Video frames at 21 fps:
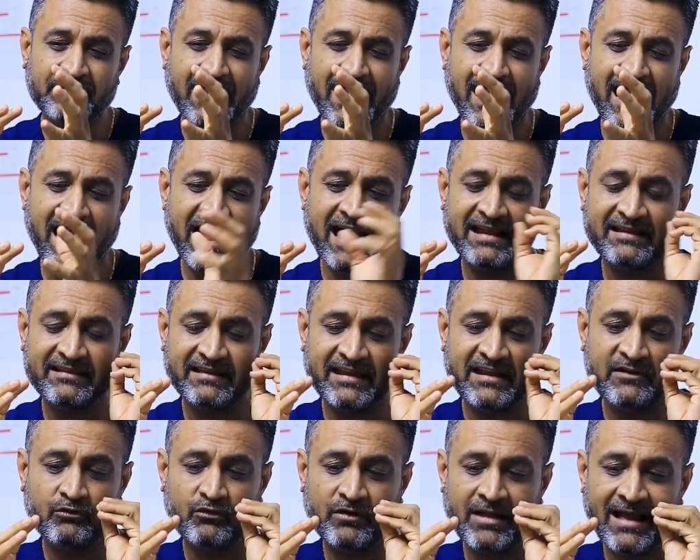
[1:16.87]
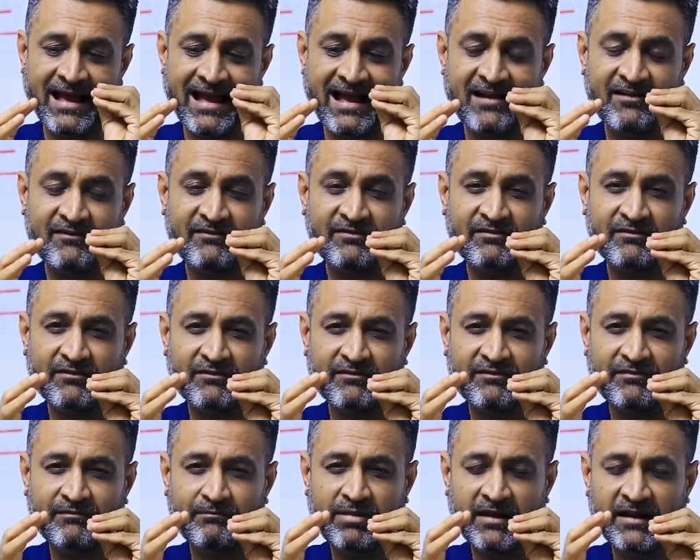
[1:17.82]
and it would have
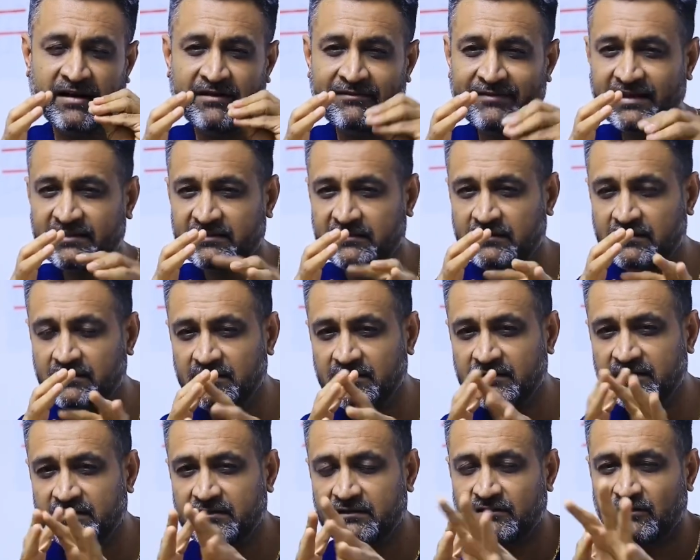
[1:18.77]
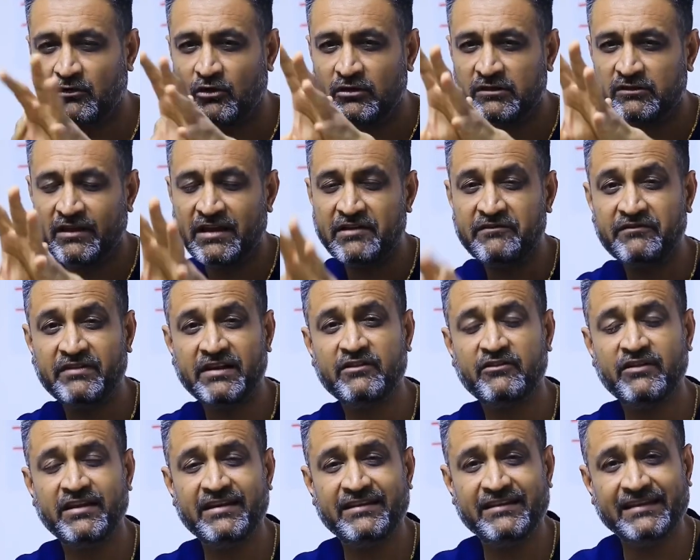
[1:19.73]
blood vessels also
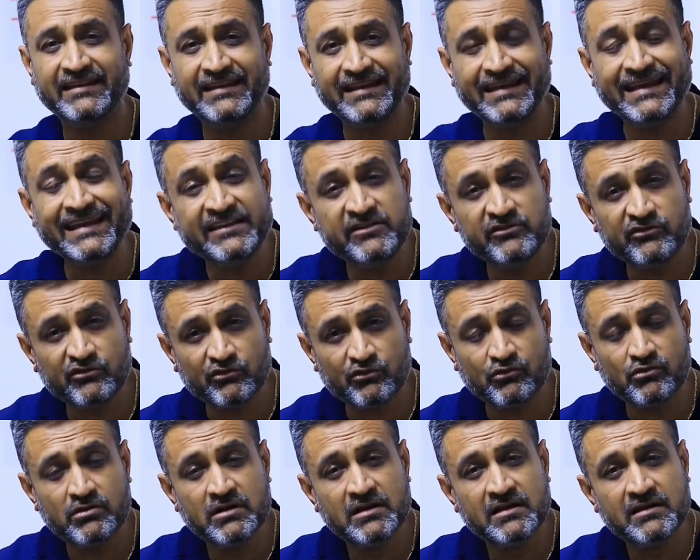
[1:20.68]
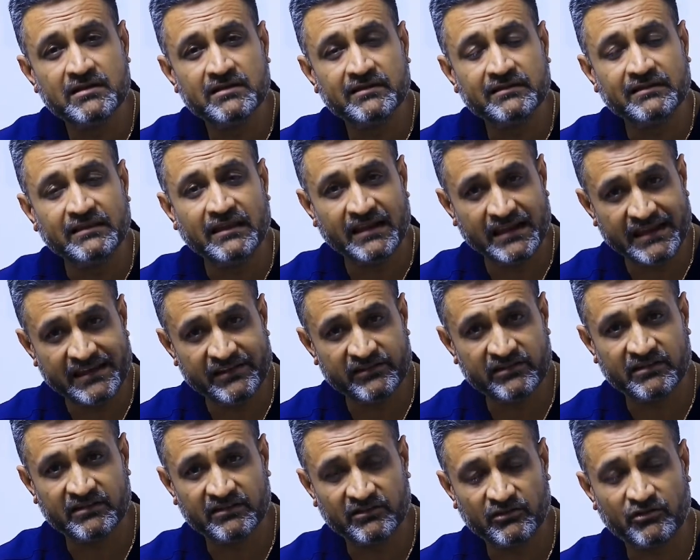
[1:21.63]
infiltrating into the
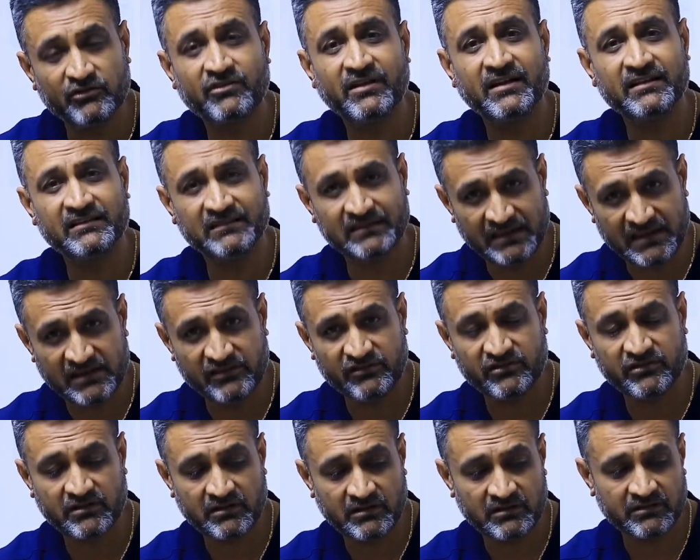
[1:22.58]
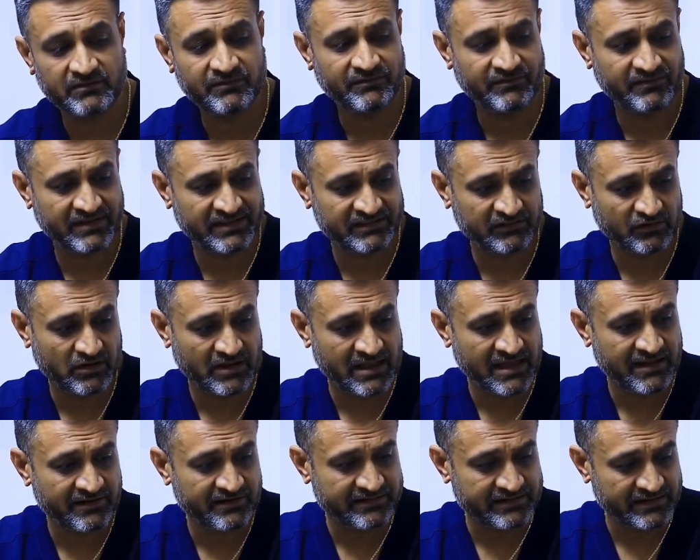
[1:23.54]
lesion, so translesional
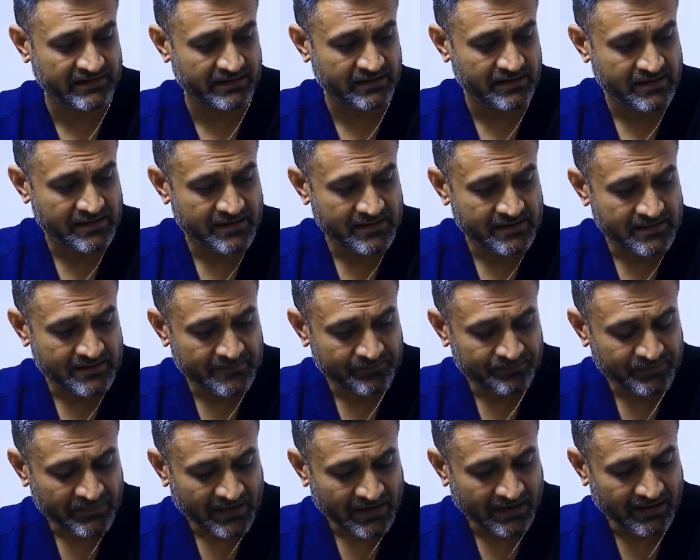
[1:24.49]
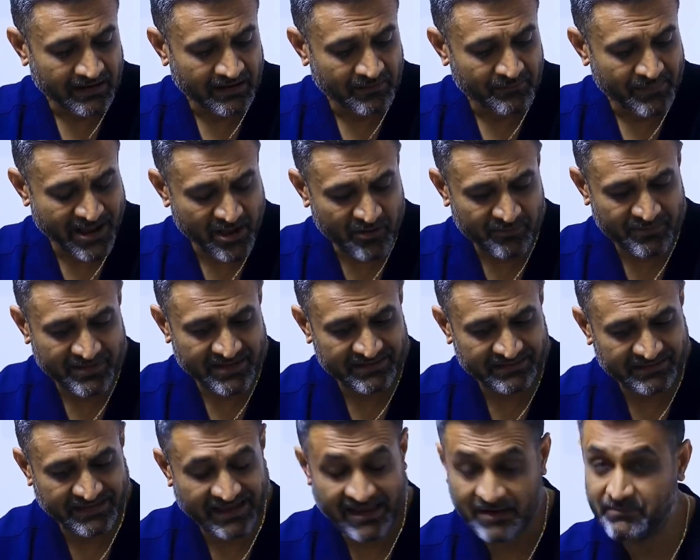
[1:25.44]
vascularity.
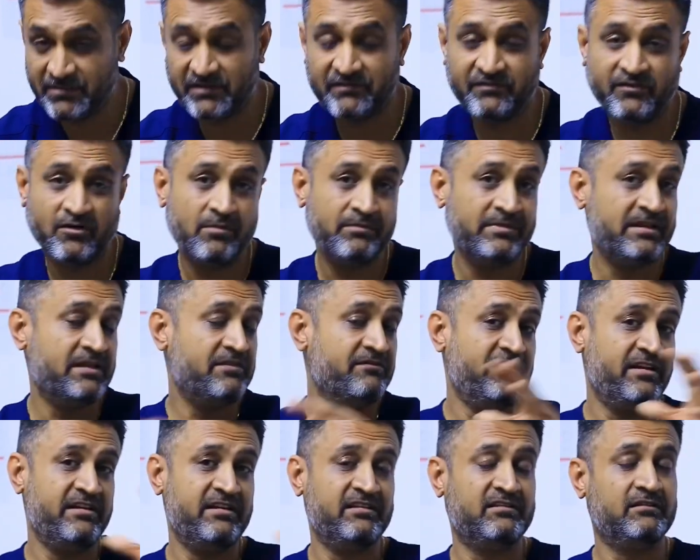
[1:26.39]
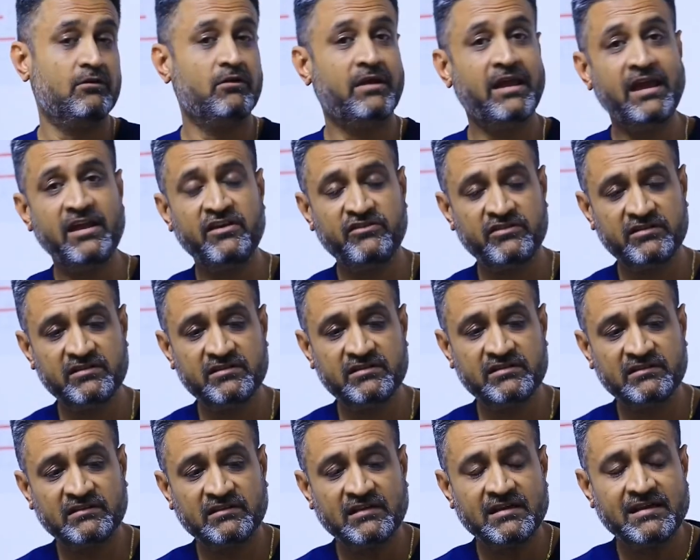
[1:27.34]
Myomas can be formed in various
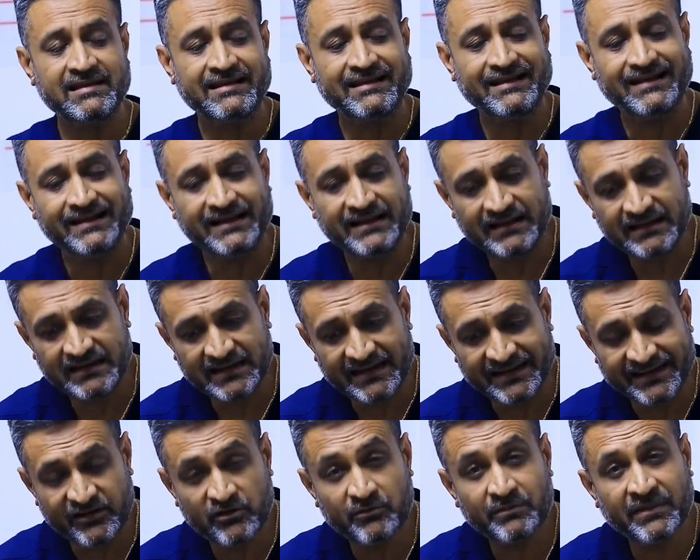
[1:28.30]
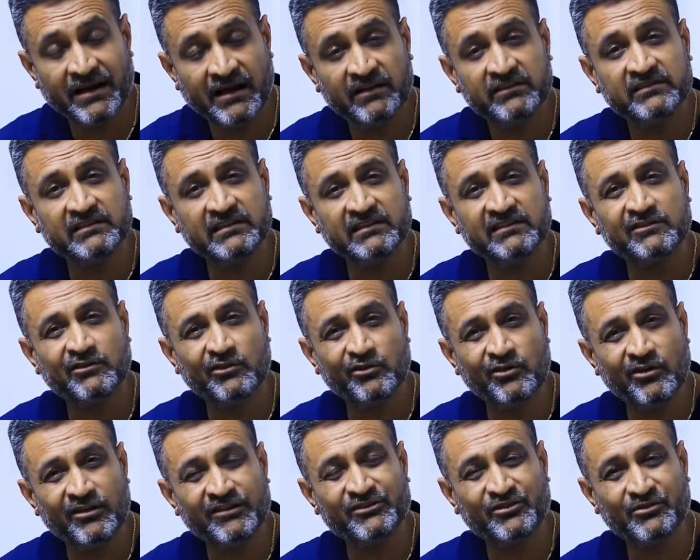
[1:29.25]
locations. Adenomyosis could
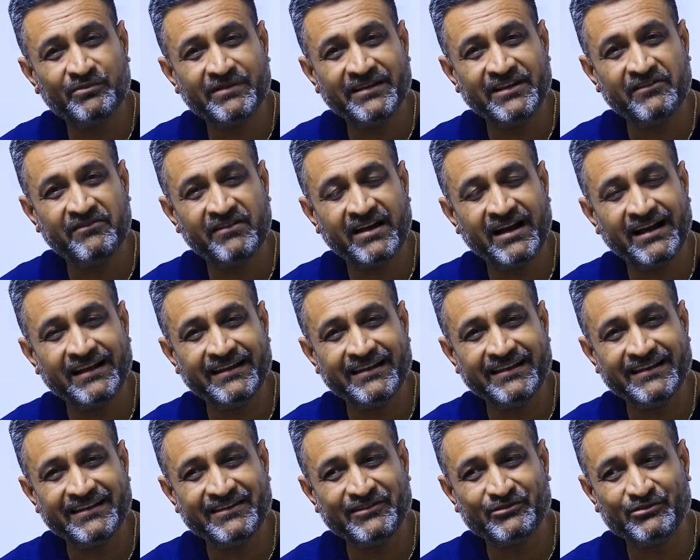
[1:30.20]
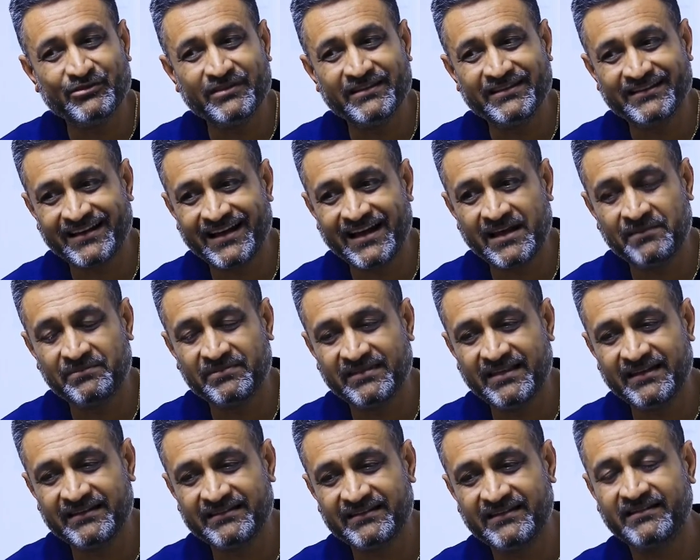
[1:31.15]
also be divided into the types
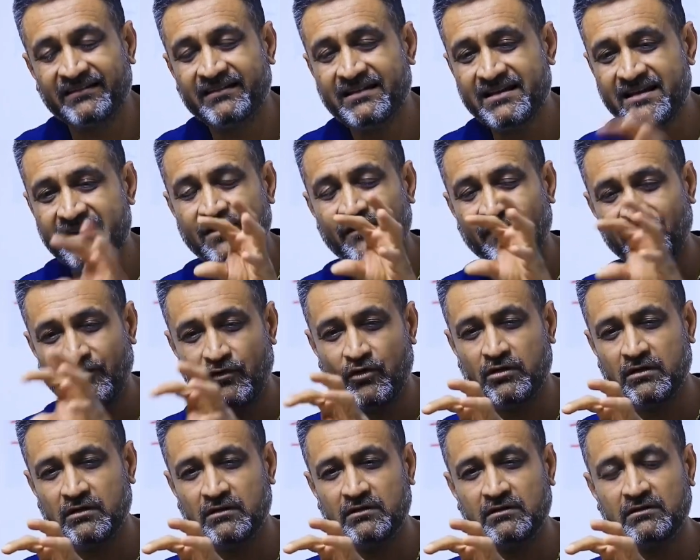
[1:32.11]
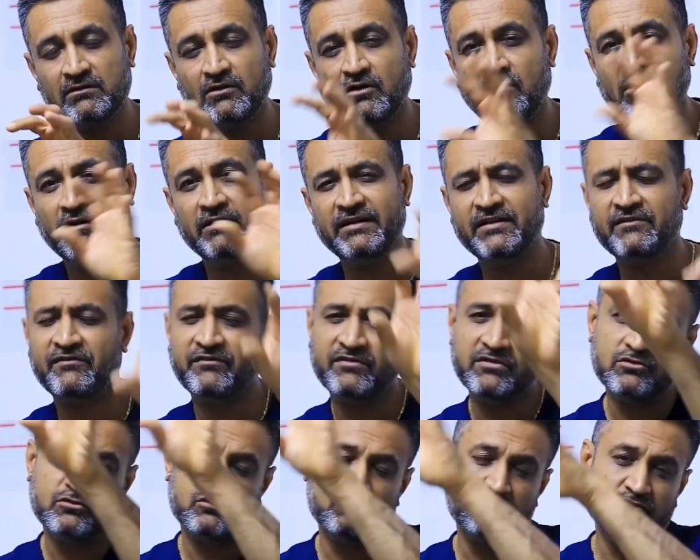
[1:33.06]
that are focal or
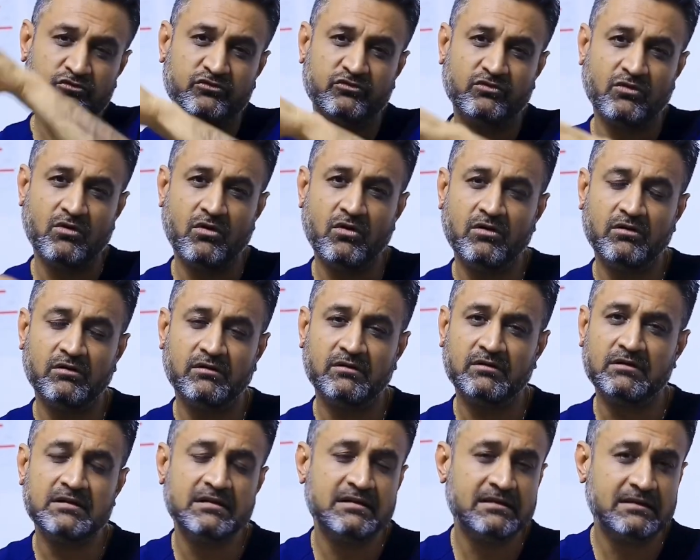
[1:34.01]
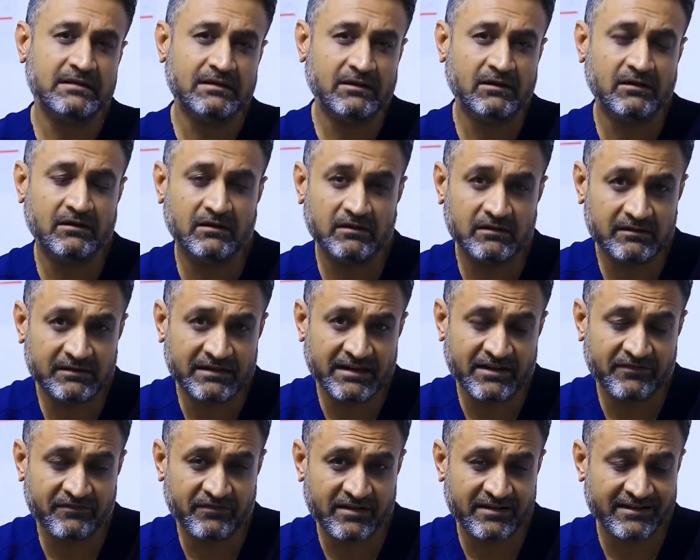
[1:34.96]
diffuse or
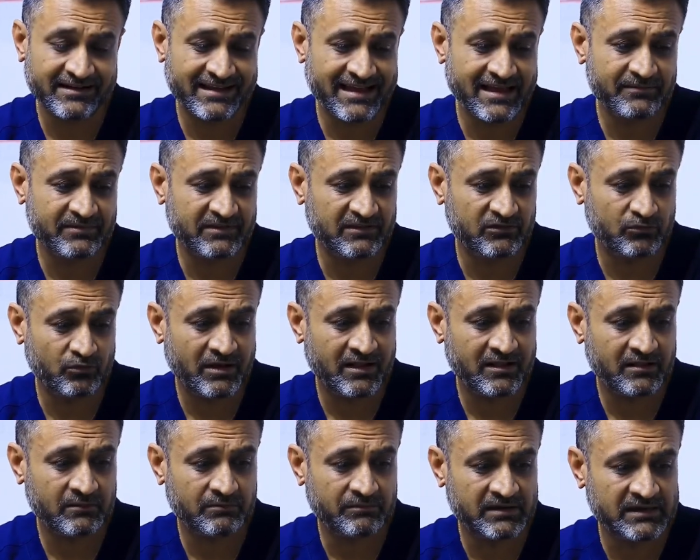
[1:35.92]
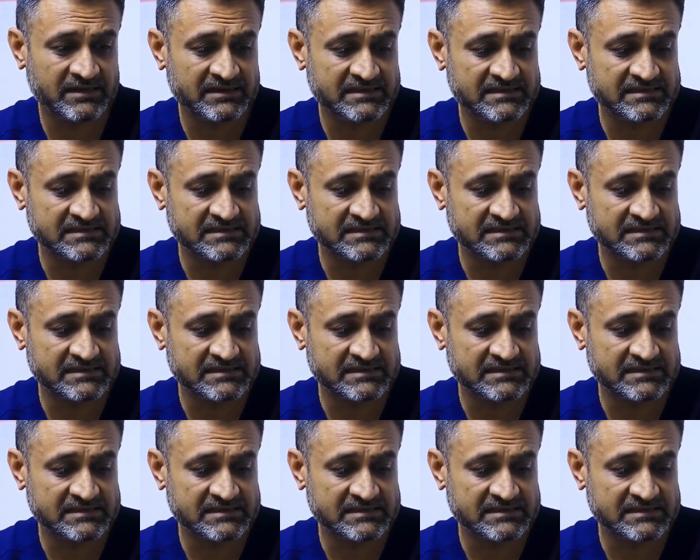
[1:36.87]
different types as well, but